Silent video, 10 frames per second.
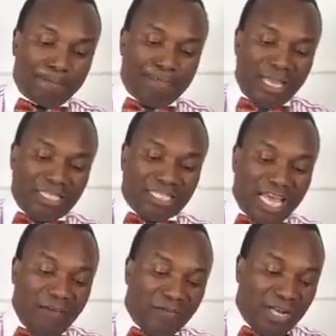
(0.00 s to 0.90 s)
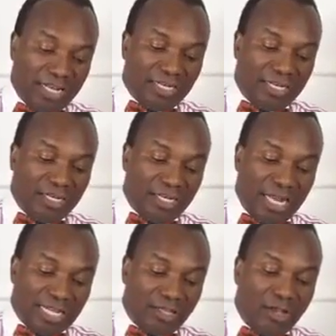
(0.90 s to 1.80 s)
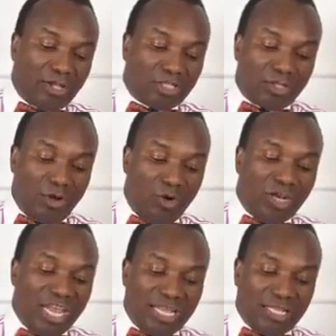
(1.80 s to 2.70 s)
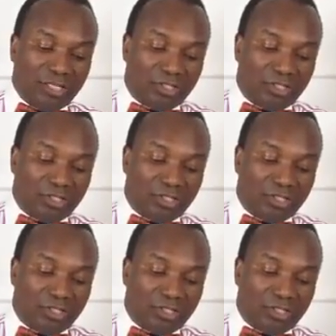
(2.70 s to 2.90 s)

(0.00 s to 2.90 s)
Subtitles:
It is evident that not only